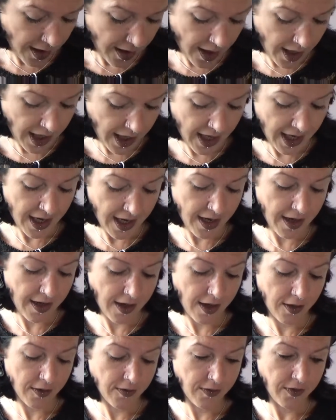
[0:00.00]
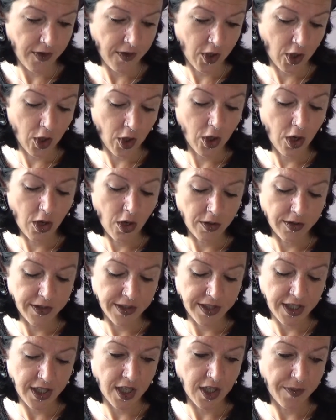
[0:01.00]
I have a culotte and
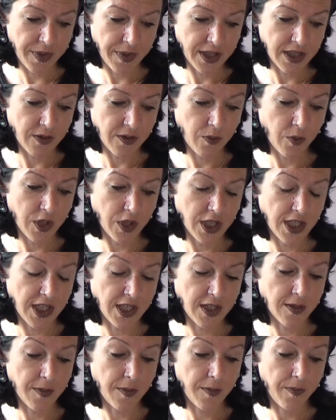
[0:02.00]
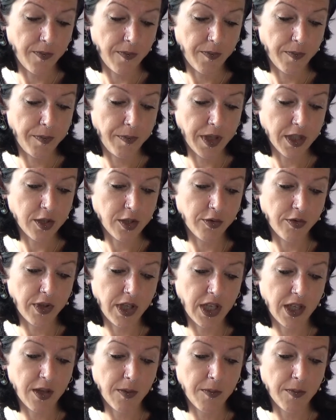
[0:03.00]
skirt pattern, which is Butterick